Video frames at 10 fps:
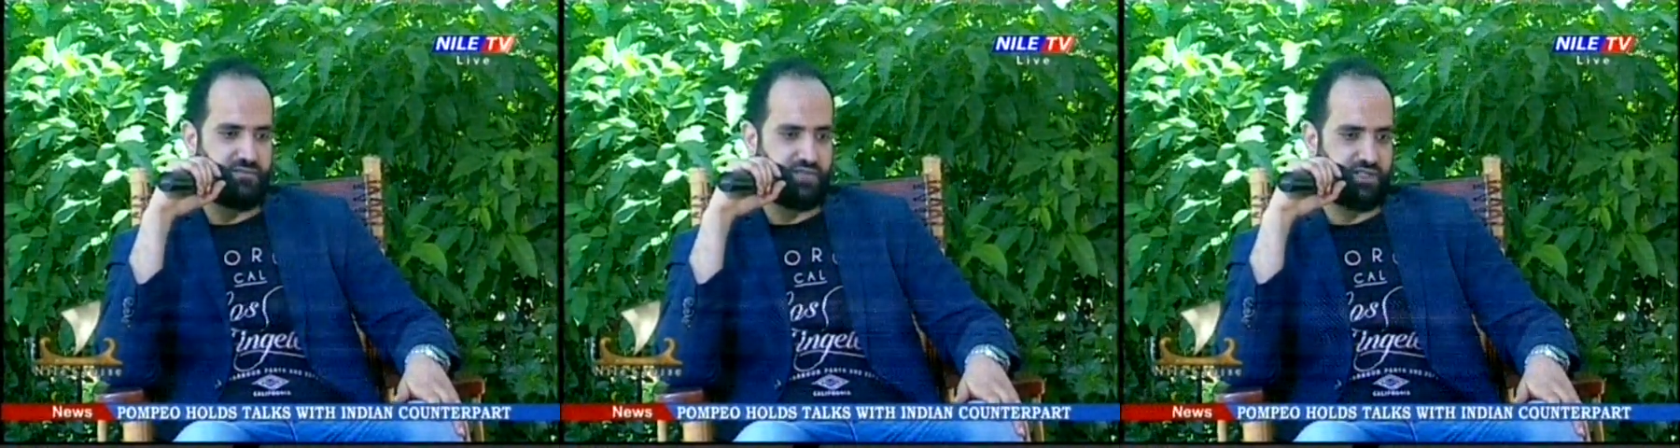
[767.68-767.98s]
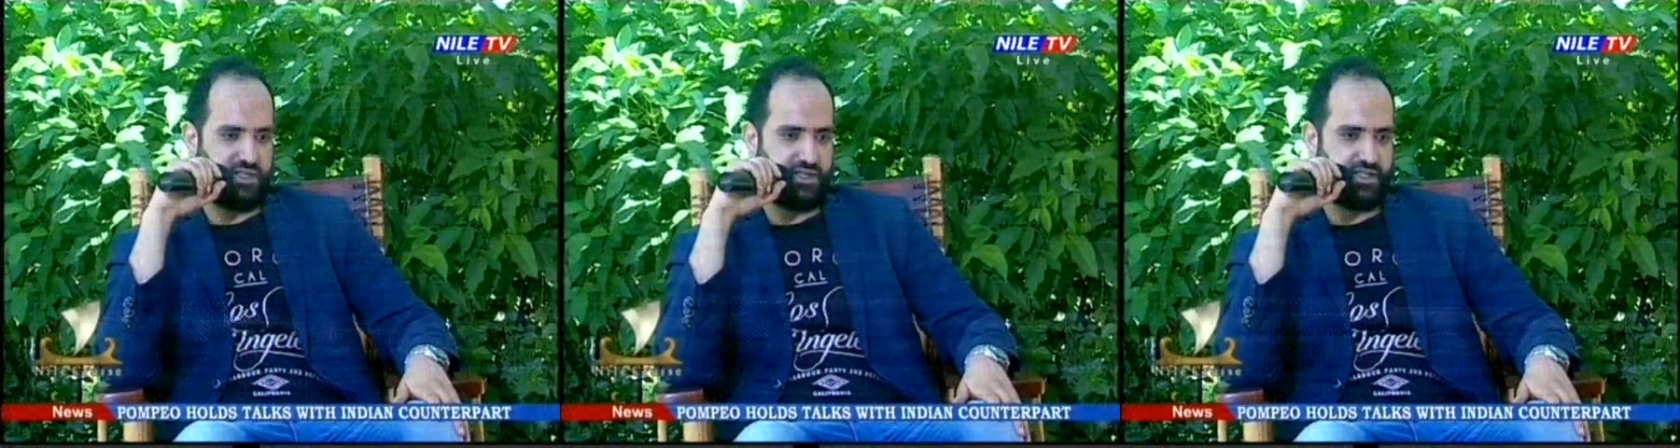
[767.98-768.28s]

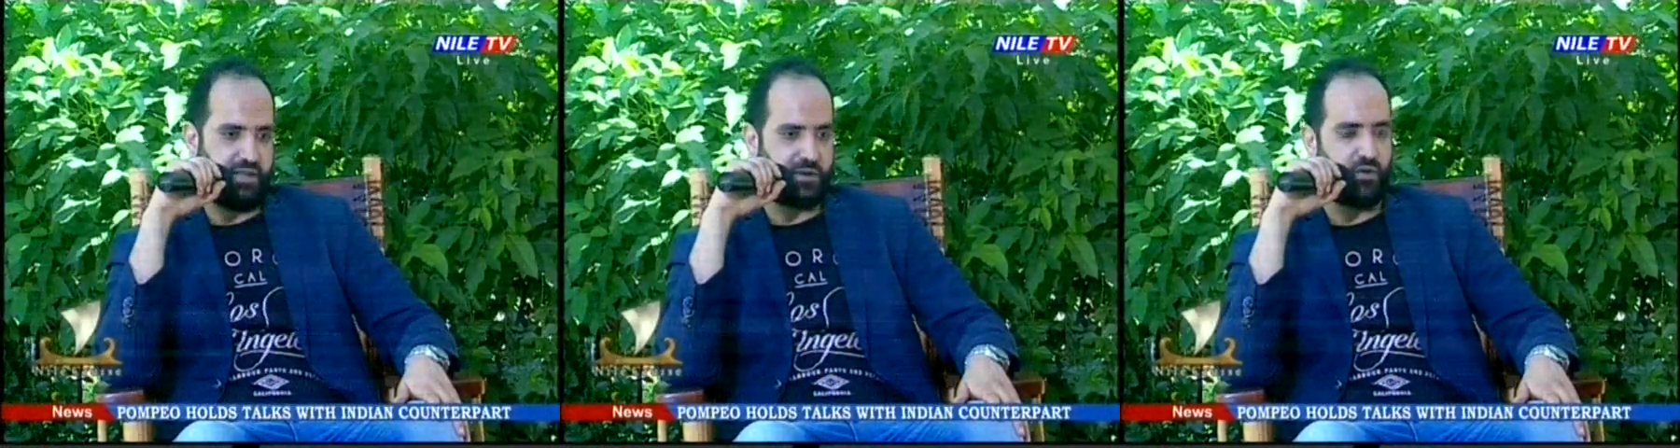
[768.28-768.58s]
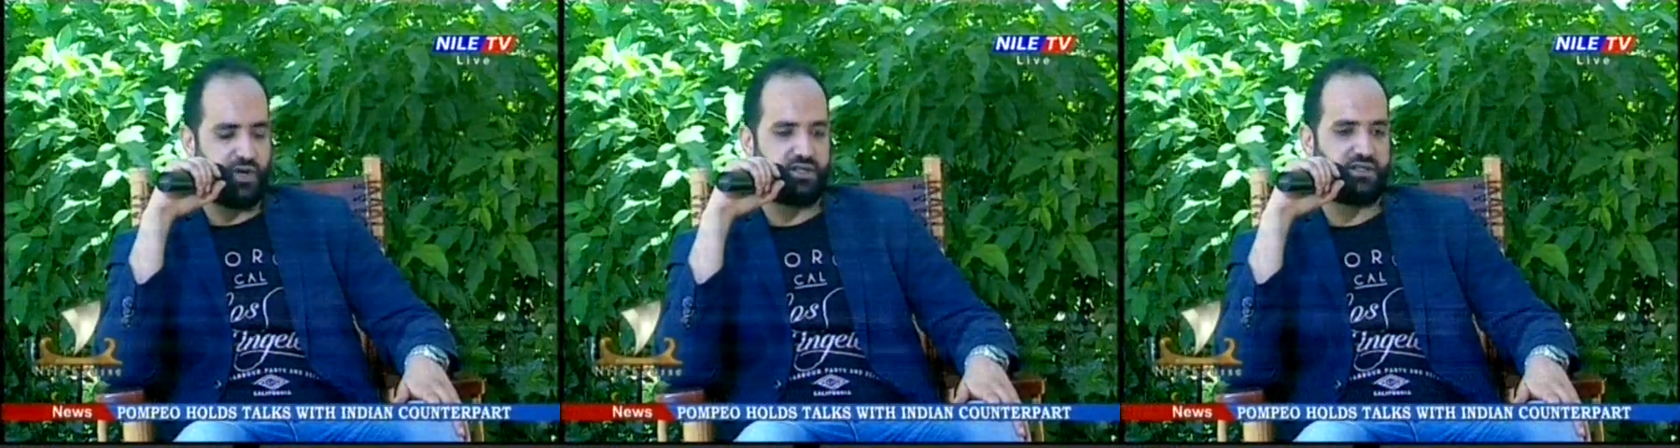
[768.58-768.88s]
The Islamic
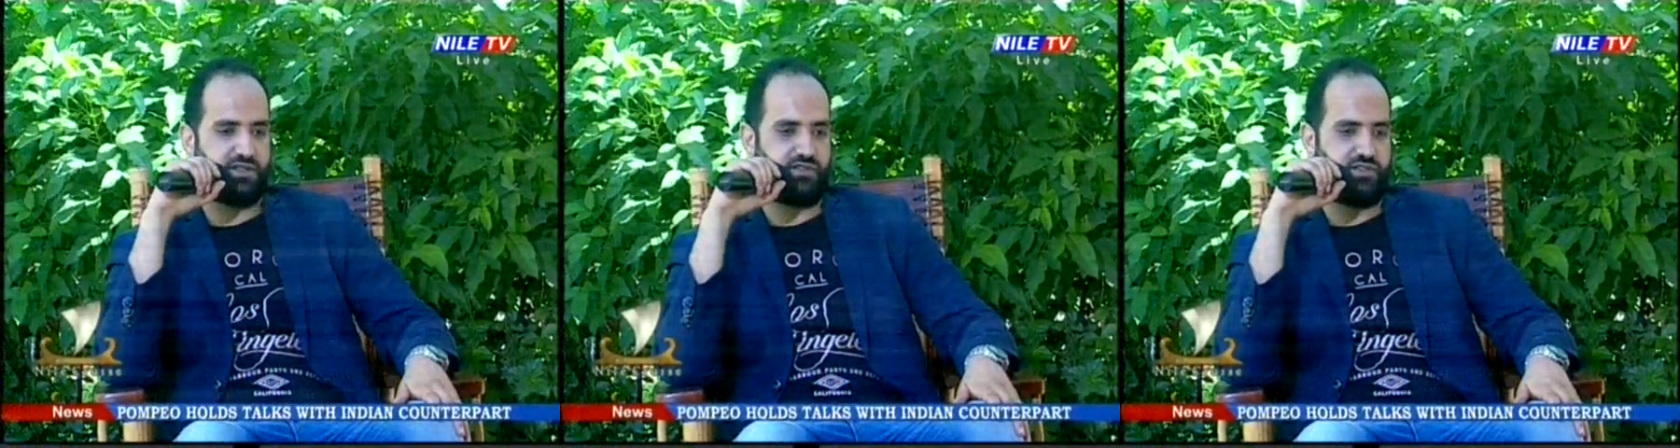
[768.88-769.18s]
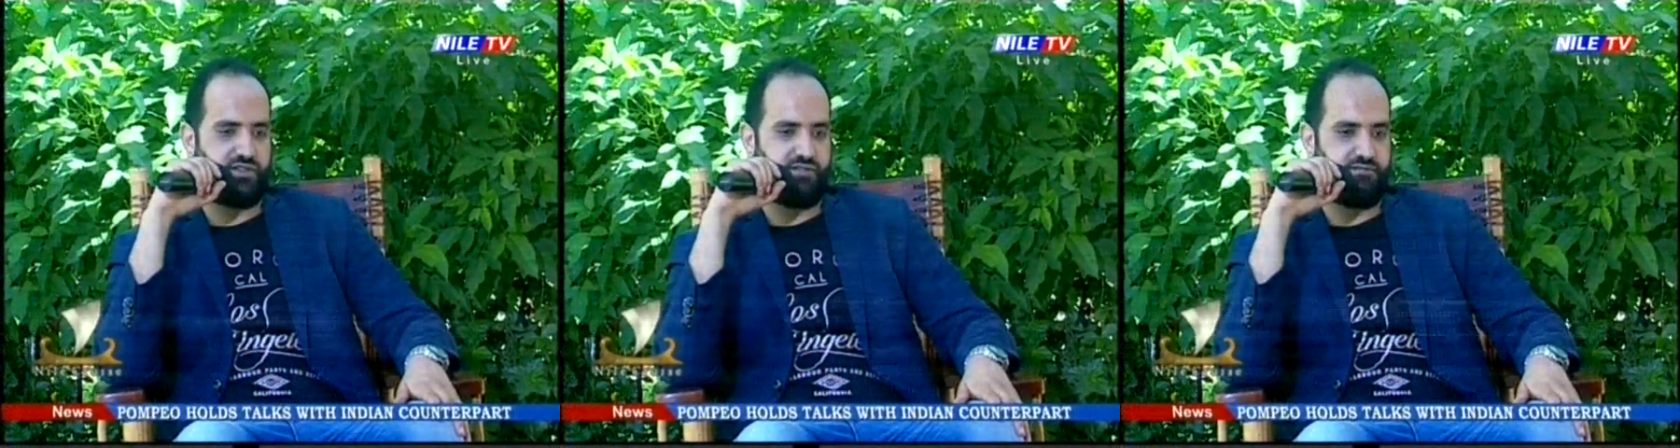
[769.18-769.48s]
ones
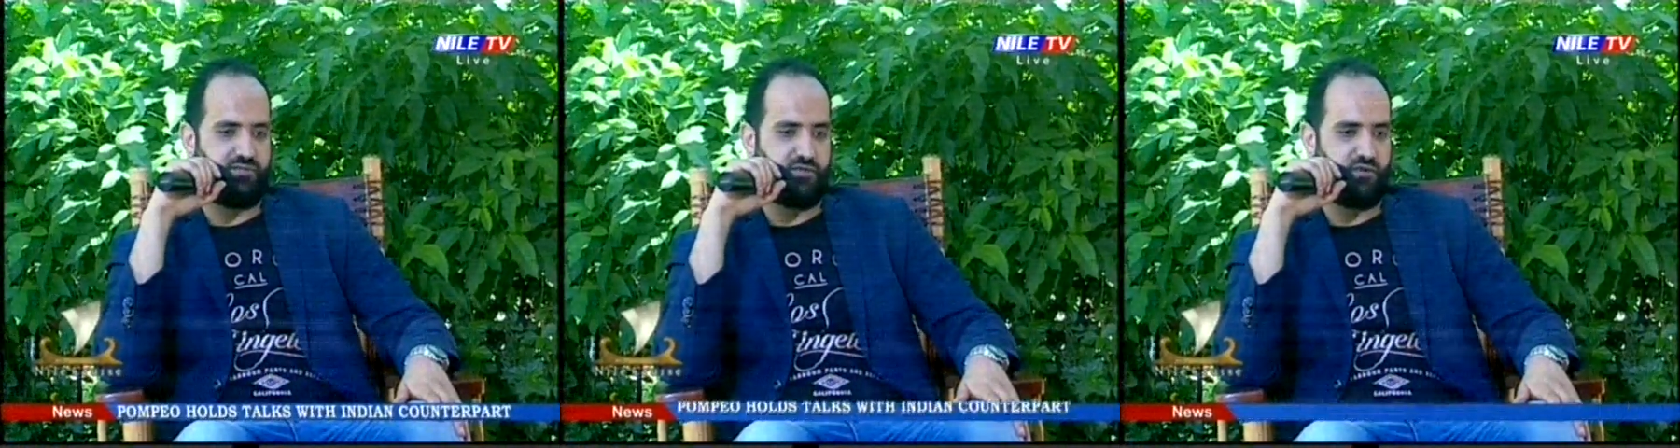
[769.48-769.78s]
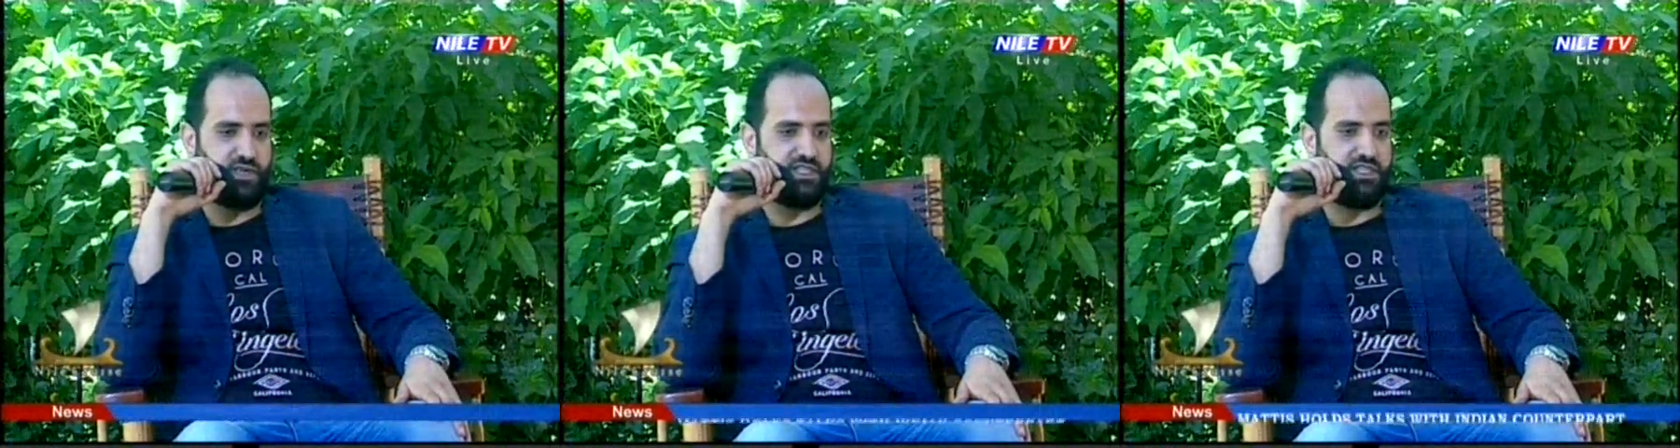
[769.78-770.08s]
are
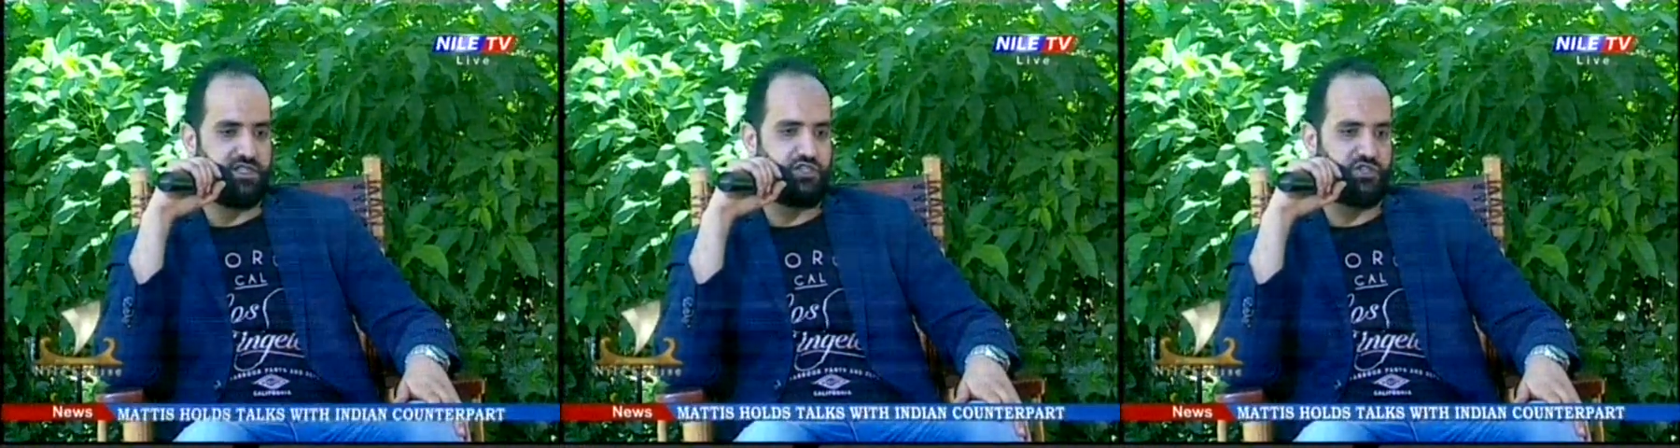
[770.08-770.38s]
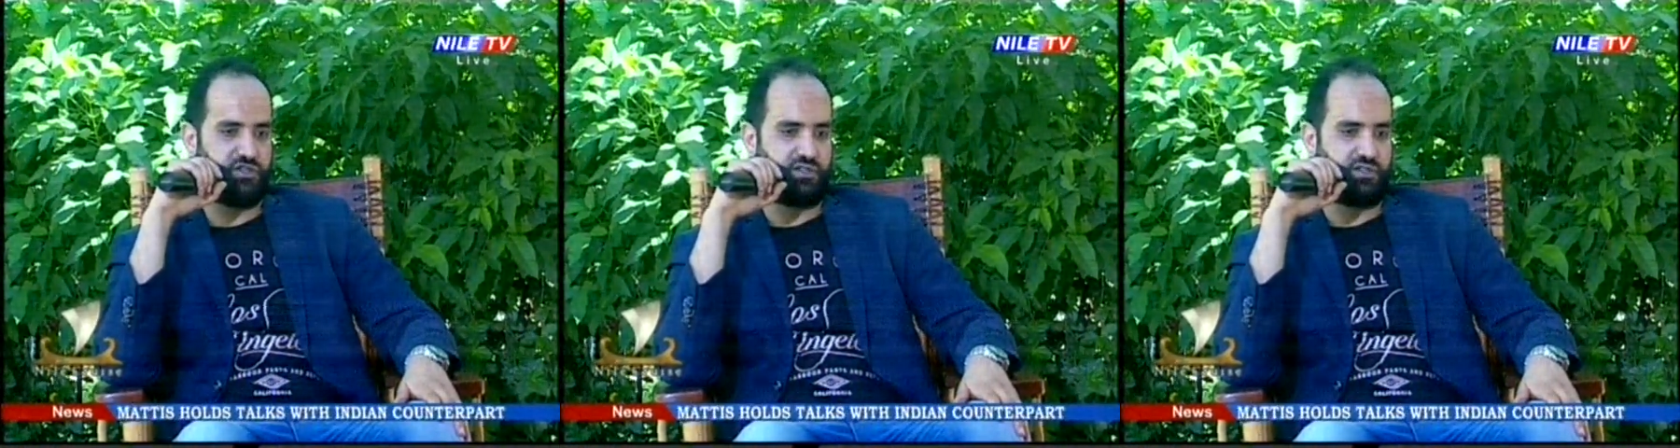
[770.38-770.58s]
we teach,